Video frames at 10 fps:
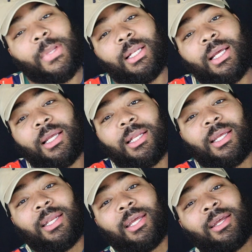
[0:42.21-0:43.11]

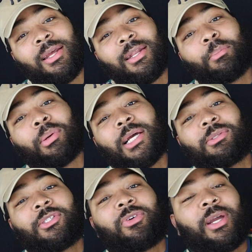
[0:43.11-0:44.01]
Luckily, the price
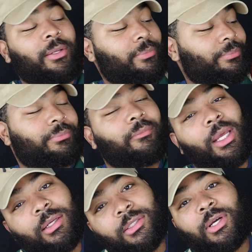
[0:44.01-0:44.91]
was right,
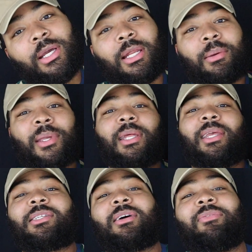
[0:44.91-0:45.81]
so I ended up getting
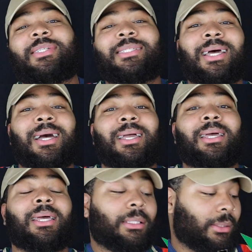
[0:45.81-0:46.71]
these off of
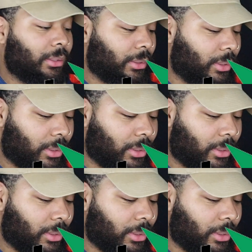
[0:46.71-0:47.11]
StockX.